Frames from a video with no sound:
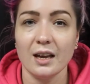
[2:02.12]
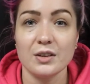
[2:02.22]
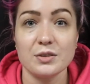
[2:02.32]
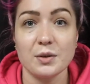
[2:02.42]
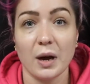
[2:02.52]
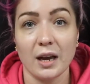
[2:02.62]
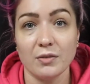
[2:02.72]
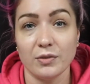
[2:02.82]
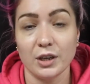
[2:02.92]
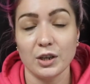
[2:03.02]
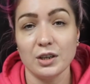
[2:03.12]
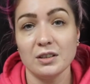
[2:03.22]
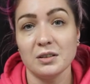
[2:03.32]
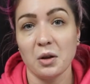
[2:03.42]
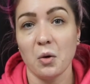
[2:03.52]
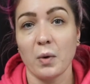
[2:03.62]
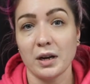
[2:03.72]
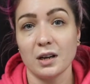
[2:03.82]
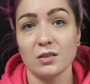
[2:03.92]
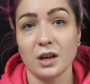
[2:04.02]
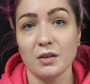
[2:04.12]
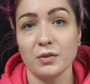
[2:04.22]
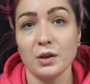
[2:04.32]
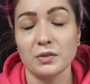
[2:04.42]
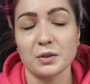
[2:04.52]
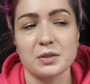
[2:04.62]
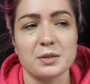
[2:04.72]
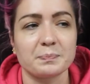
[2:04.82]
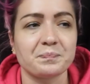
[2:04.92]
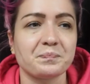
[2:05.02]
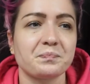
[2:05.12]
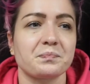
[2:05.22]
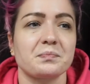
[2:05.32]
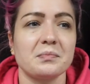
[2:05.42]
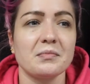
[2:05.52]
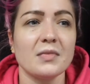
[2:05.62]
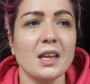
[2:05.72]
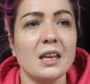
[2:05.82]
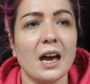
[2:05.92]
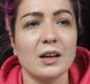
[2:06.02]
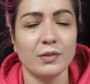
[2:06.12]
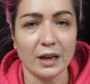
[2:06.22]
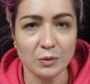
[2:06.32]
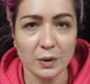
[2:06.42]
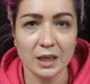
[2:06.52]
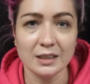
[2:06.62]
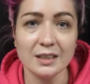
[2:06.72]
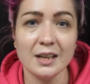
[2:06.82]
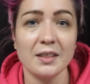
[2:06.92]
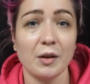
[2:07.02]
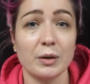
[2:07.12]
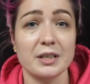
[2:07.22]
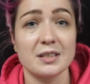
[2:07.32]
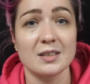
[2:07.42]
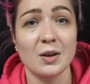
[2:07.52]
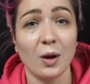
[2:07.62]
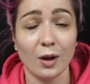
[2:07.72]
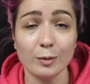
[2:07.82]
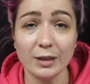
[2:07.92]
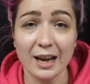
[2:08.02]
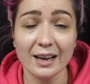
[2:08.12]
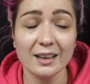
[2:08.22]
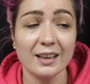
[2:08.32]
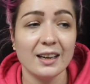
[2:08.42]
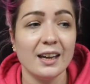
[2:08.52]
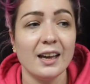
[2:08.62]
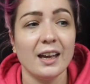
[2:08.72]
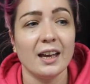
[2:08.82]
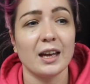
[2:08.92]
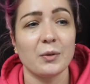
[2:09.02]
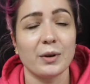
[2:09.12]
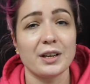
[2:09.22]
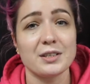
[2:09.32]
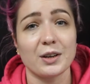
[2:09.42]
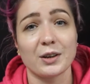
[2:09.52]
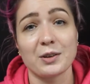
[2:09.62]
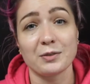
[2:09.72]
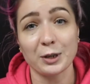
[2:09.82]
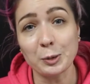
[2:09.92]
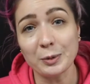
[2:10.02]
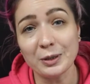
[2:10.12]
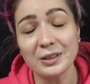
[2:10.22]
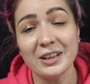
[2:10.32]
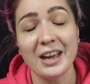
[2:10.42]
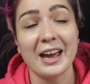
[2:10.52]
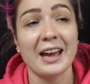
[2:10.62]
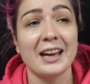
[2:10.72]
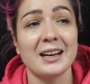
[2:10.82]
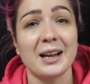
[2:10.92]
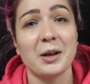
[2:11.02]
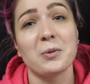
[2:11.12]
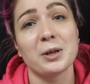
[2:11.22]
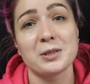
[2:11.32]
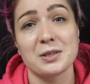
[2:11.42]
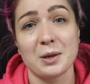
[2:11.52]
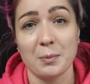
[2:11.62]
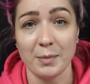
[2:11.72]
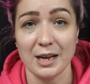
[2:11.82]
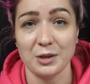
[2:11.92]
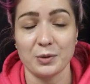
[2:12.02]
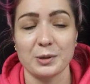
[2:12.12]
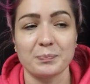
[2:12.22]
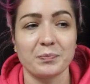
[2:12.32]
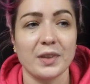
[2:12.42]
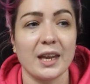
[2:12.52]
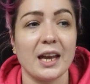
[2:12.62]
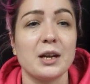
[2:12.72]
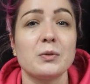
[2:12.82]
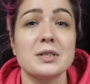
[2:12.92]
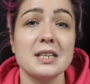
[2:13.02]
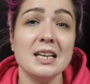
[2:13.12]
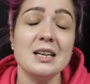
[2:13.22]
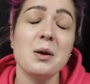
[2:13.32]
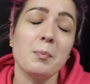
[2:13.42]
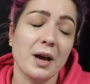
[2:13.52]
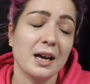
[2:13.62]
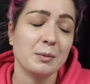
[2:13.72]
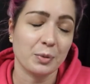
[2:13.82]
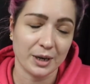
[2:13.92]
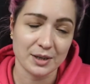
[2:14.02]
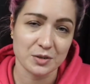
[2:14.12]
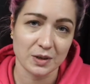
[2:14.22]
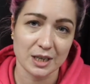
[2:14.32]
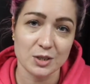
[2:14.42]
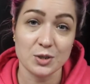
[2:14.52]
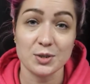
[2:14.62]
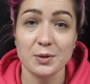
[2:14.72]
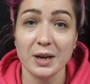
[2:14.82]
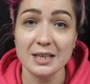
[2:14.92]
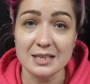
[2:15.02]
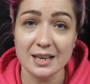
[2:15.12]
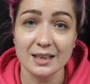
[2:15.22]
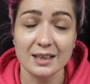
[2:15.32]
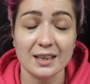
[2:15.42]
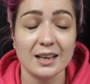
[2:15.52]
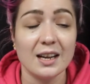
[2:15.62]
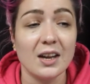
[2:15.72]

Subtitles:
so I figured, why not look at Volvos? I found one that was all black, it was a convertible, and it was manual. And it was in my price range. So I decided